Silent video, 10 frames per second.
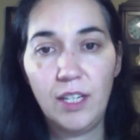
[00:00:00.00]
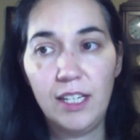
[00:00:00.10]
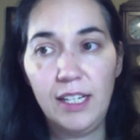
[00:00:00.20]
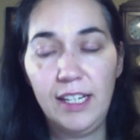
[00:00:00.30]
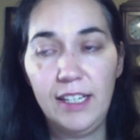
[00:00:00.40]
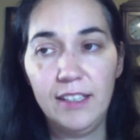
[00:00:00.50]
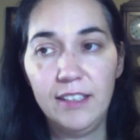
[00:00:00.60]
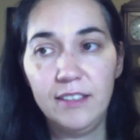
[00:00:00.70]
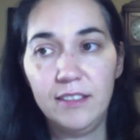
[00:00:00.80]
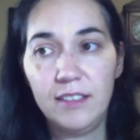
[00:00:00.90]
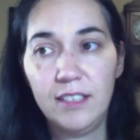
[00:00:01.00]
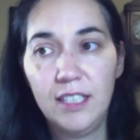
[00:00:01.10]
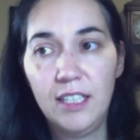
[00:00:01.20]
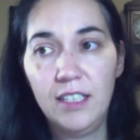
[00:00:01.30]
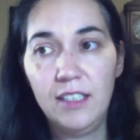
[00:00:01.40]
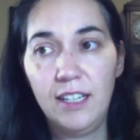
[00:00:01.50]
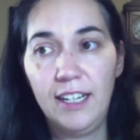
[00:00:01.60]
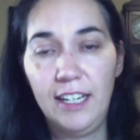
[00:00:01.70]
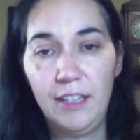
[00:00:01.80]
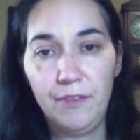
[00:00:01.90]
and a
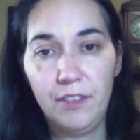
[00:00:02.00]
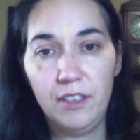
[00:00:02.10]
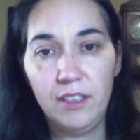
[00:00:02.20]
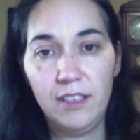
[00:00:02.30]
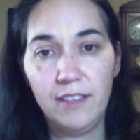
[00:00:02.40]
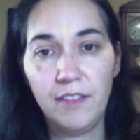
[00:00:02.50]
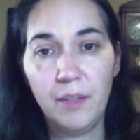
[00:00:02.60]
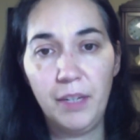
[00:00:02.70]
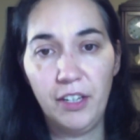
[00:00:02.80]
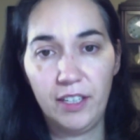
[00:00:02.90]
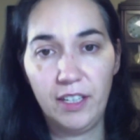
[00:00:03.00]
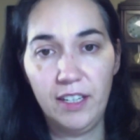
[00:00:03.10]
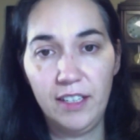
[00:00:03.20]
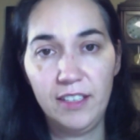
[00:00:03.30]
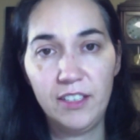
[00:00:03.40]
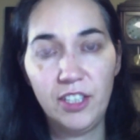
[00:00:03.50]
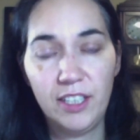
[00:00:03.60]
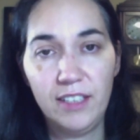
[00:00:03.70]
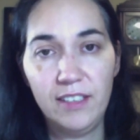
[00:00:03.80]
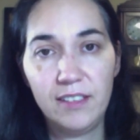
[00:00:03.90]
handful of Americana
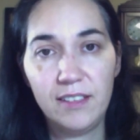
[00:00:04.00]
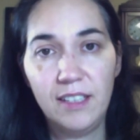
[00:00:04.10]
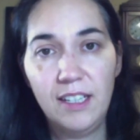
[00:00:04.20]
chickens.